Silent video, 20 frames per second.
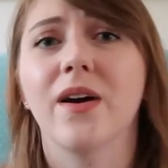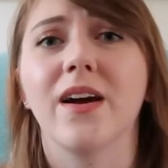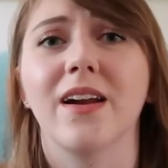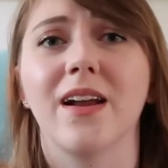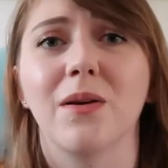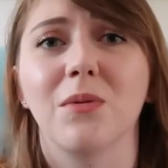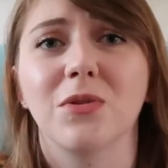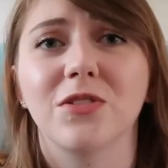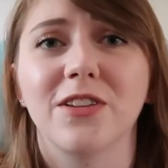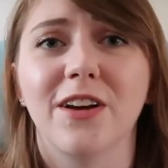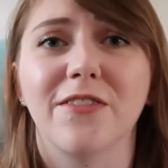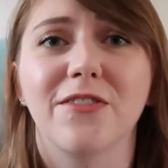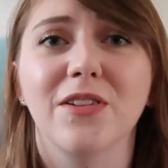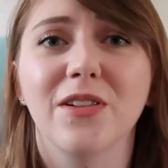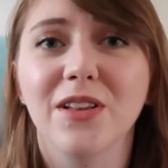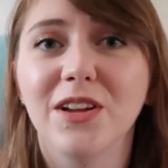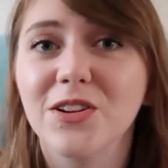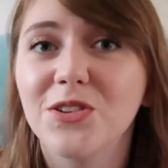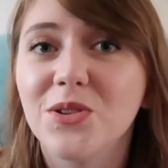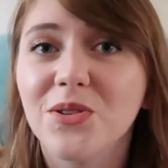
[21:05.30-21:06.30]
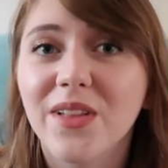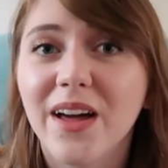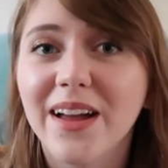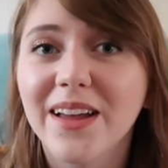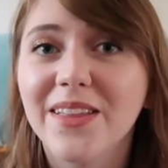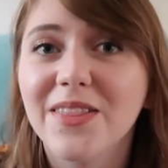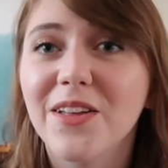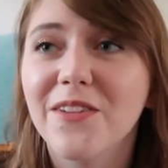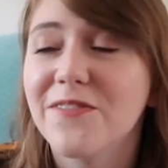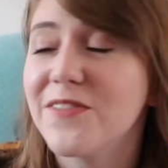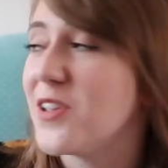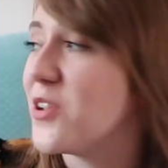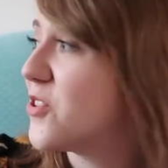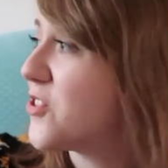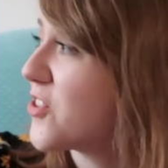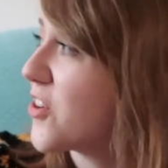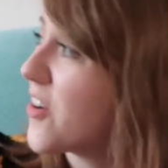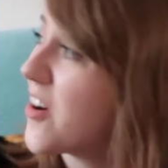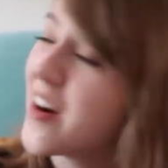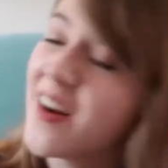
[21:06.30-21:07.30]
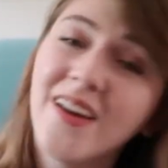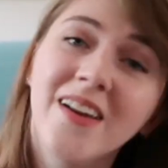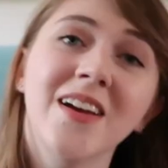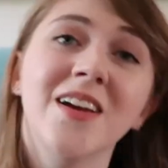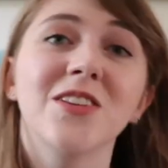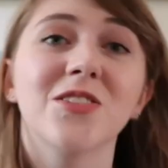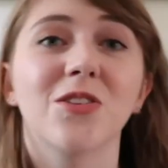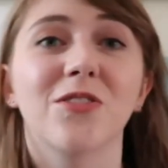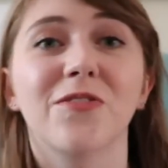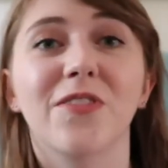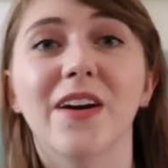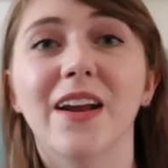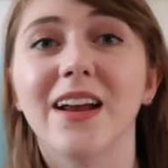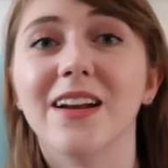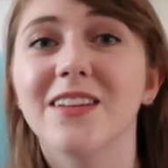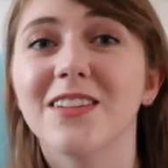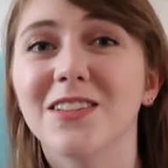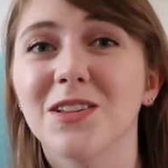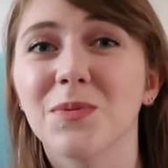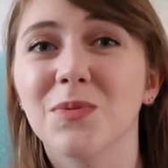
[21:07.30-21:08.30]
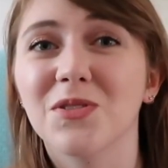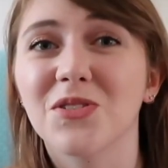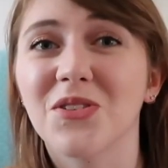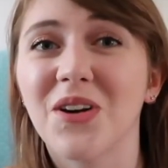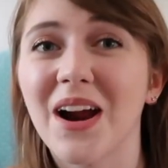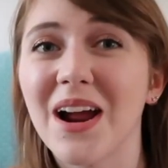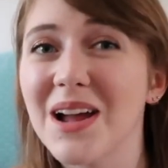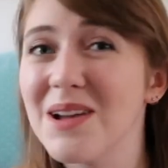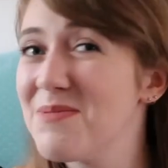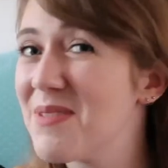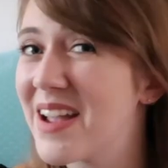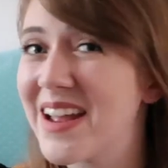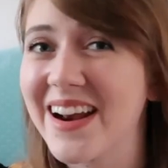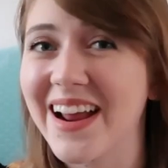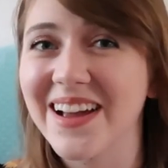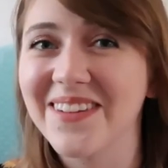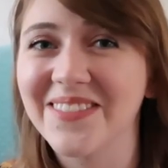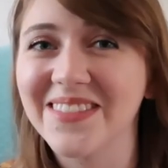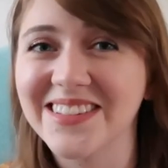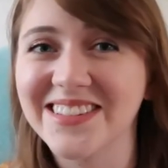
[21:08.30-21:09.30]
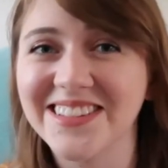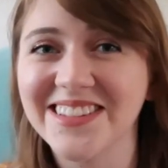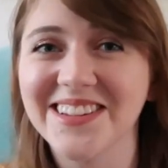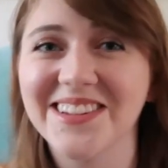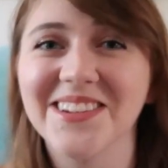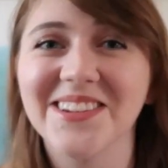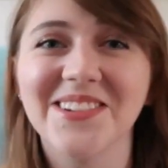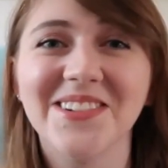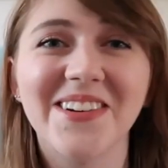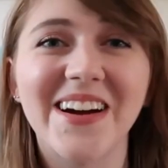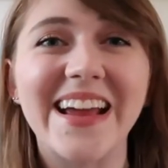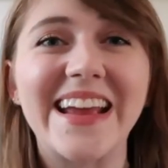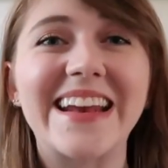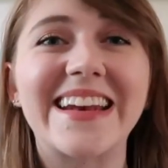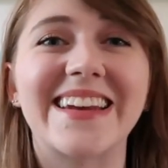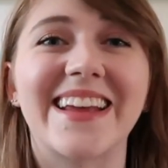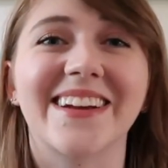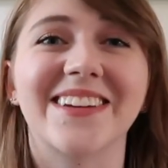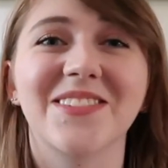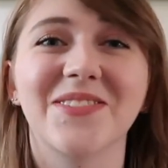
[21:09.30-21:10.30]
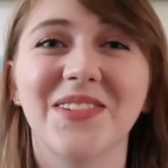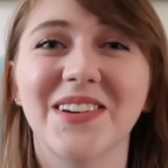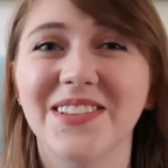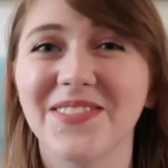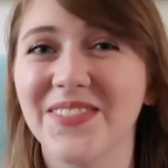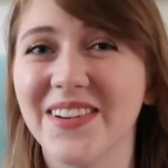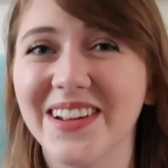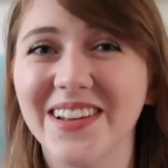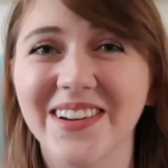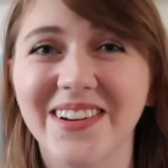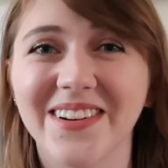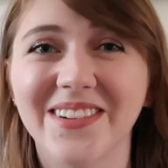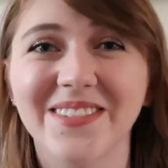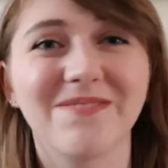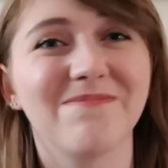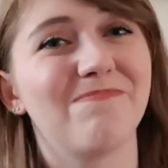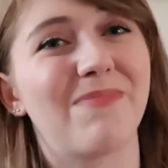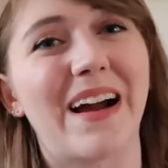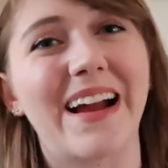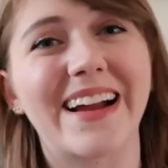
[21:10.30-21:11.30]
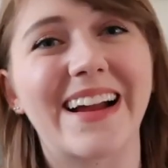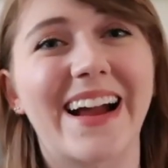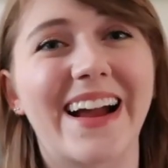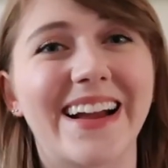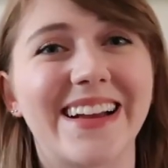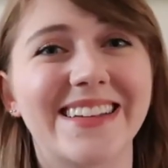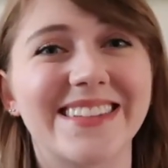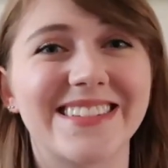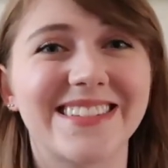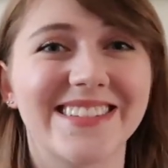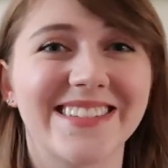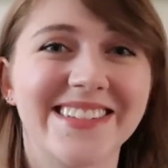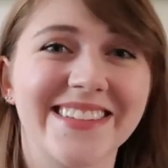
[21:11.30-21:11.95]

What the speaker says: and I will definitely do that in the future. Don't forget to subscribe, and I will see you in next week's video. Bye, guys!